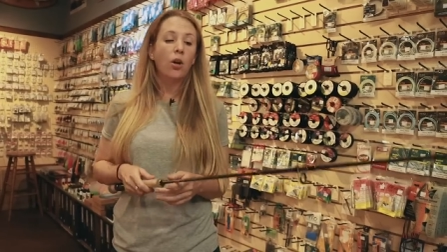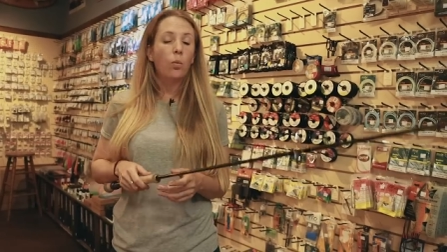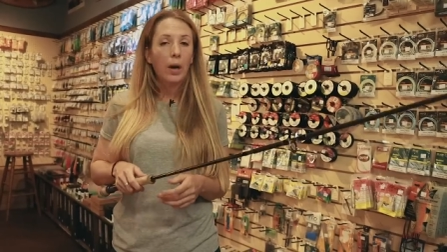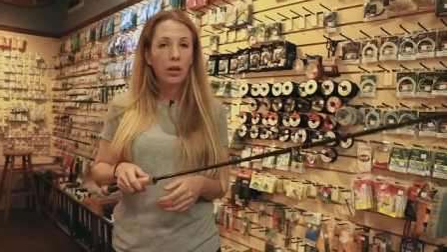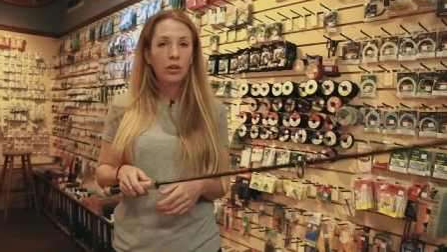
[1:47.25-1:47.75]

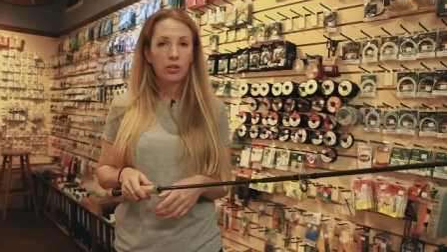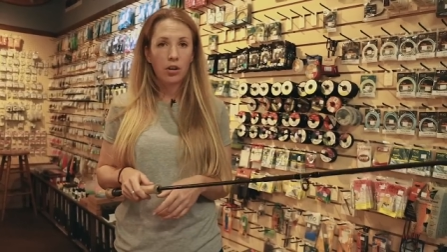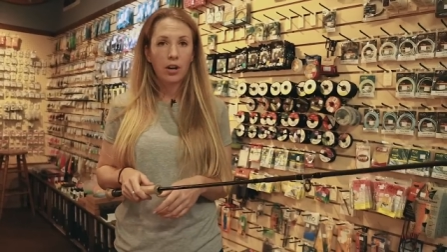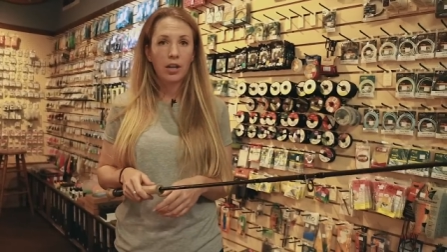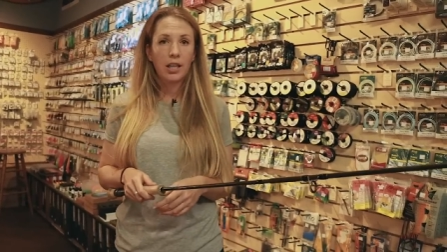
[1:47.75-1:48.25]
where you're
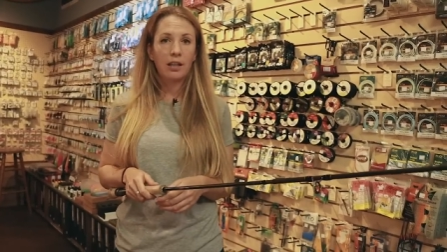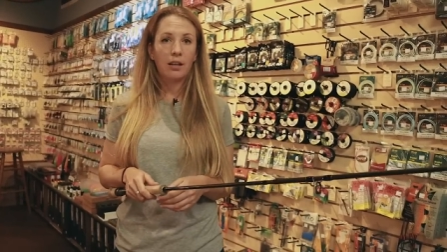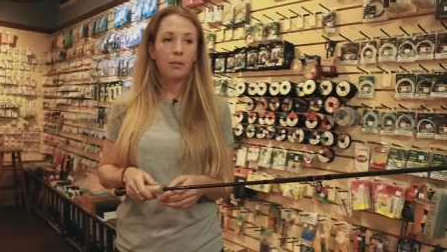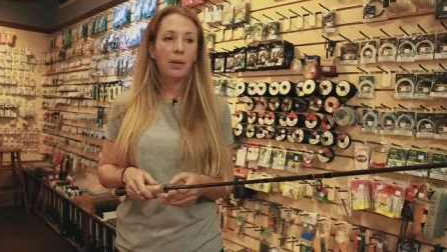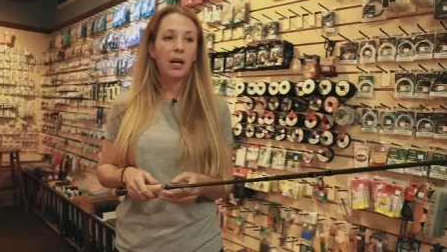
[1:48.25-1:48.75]
targeting
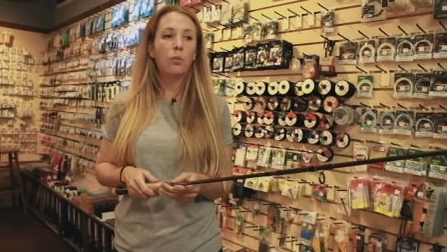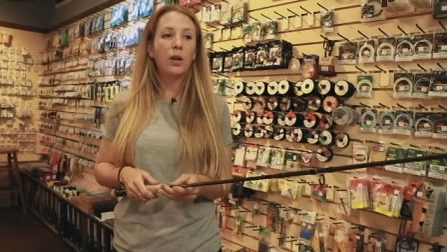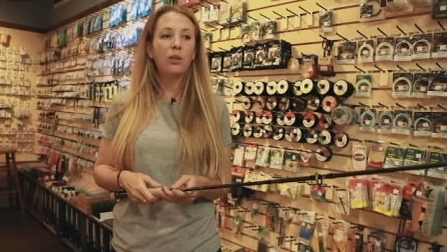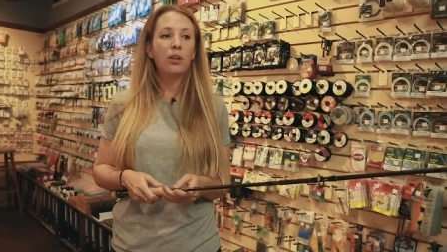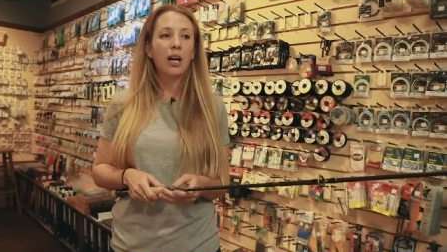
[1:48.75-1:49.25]
them, and
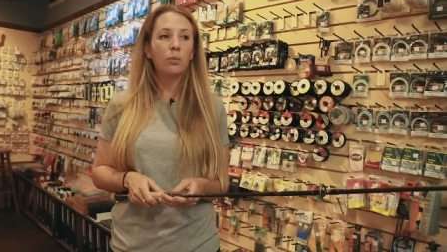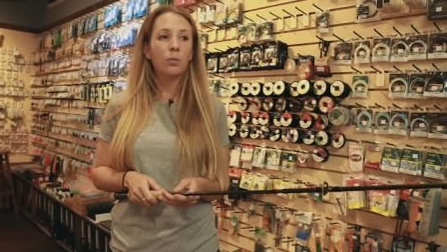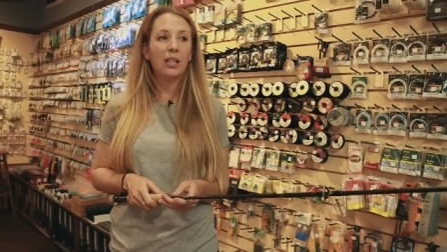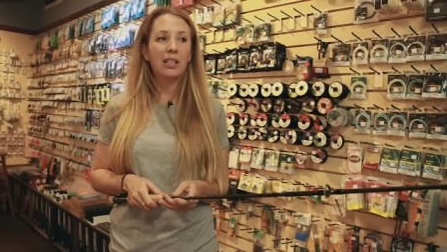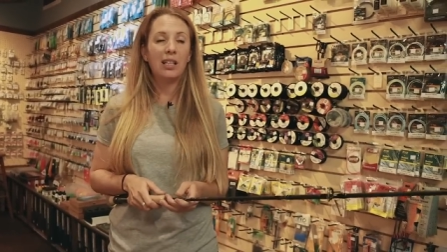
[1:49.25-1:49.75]
what you kind
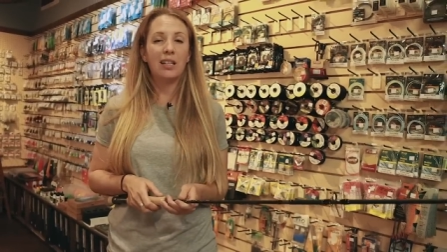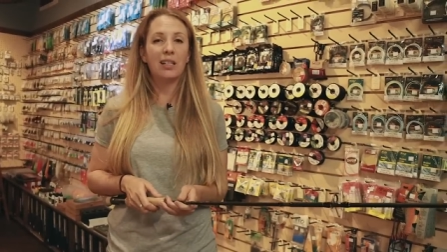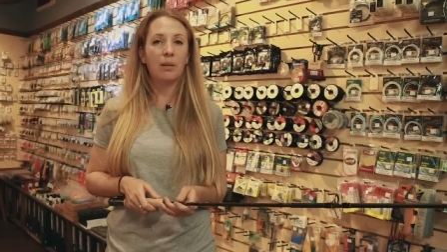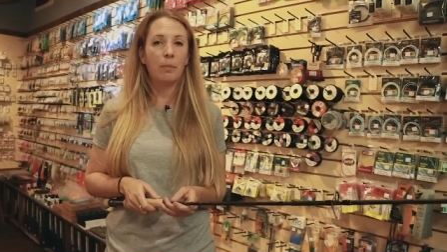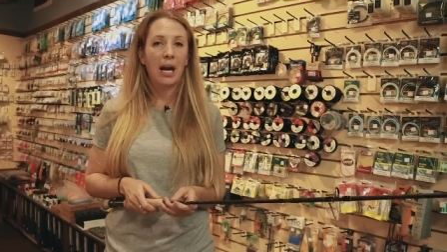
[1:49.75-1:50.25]
of really need
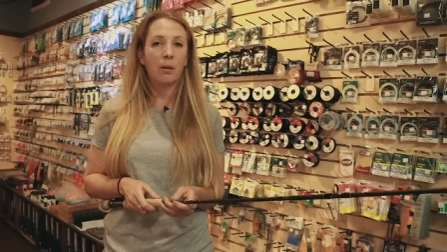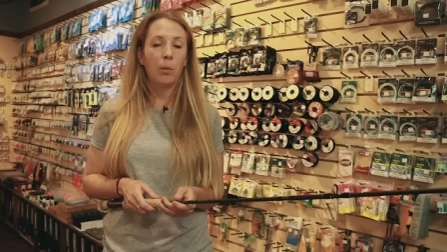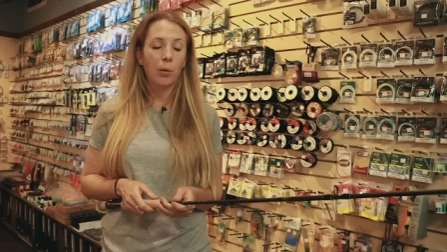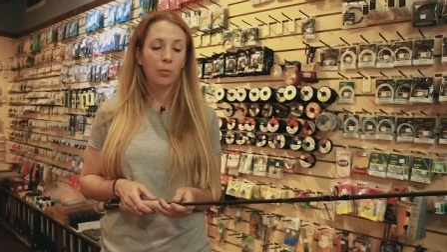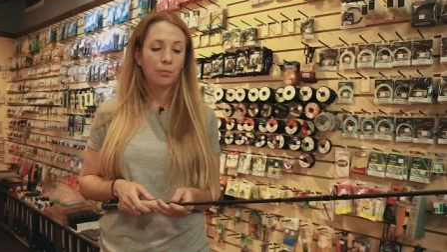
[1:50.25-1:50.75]
as a
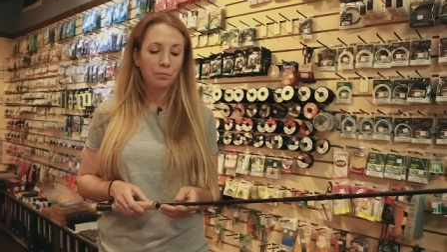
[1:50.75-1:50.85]
backbone.